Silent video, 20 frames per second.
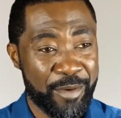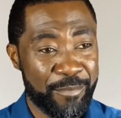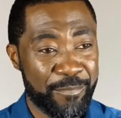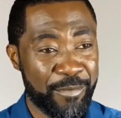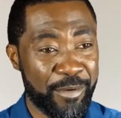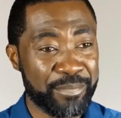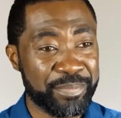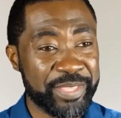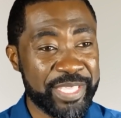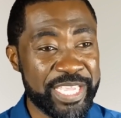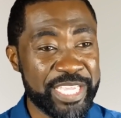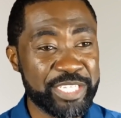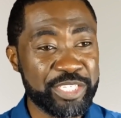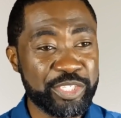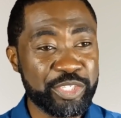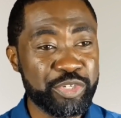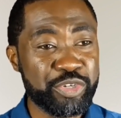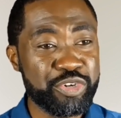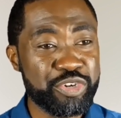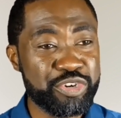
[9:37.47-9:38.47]
From
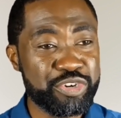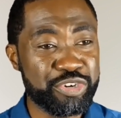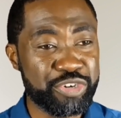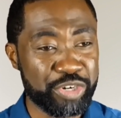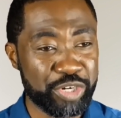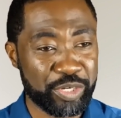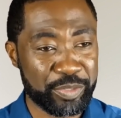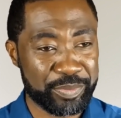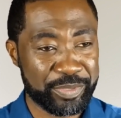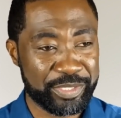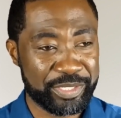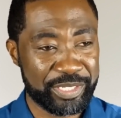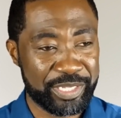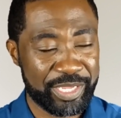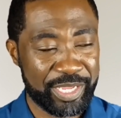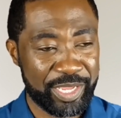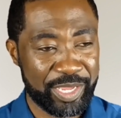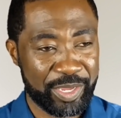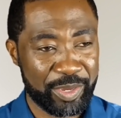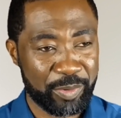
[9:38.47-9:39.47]
these two groups,
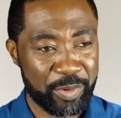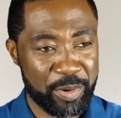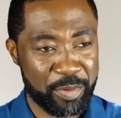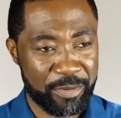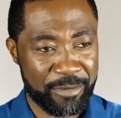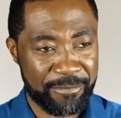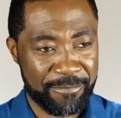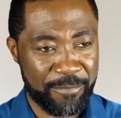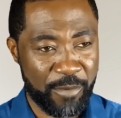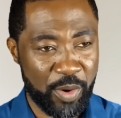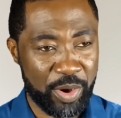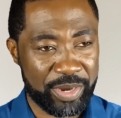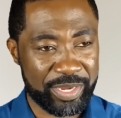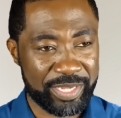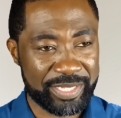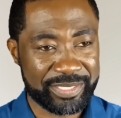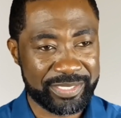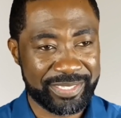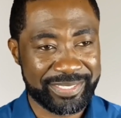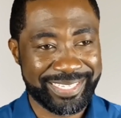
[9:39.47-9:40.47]
we will
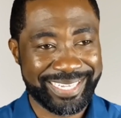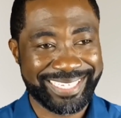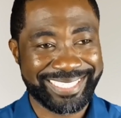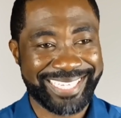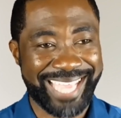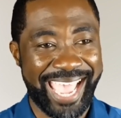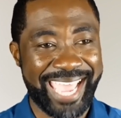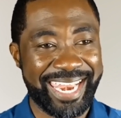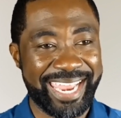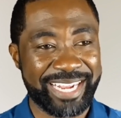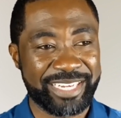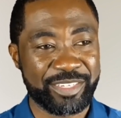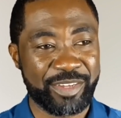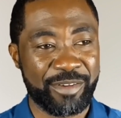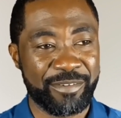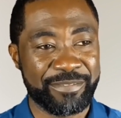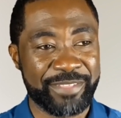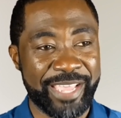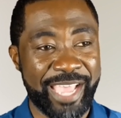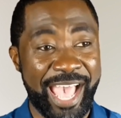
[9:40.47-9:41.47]
focus on the dialect
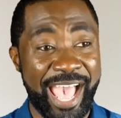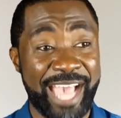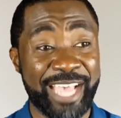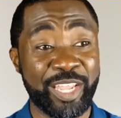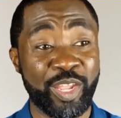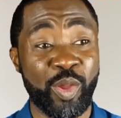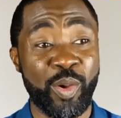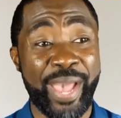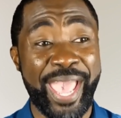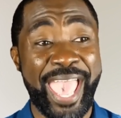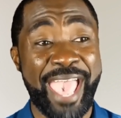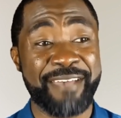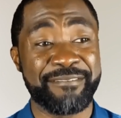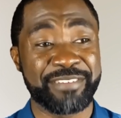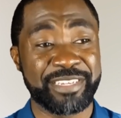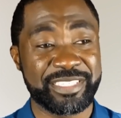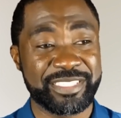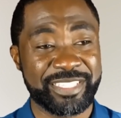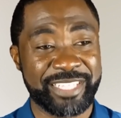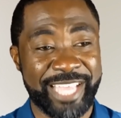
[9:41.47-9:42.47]
of the
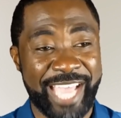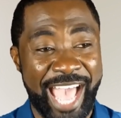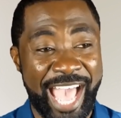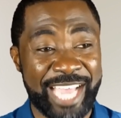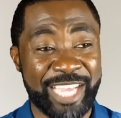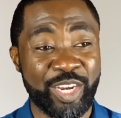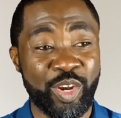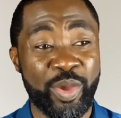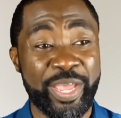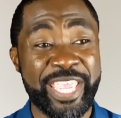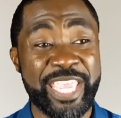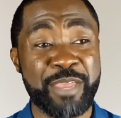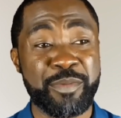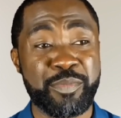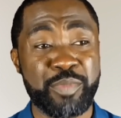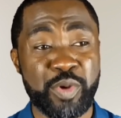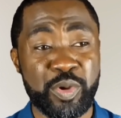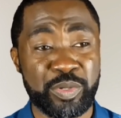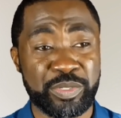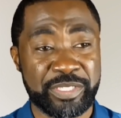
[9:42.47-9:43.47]
Anglo-Erhverhs, the
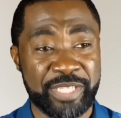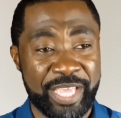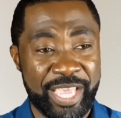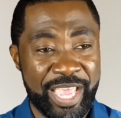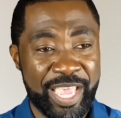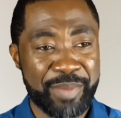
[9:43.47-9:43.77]
Anglo-Hebrews,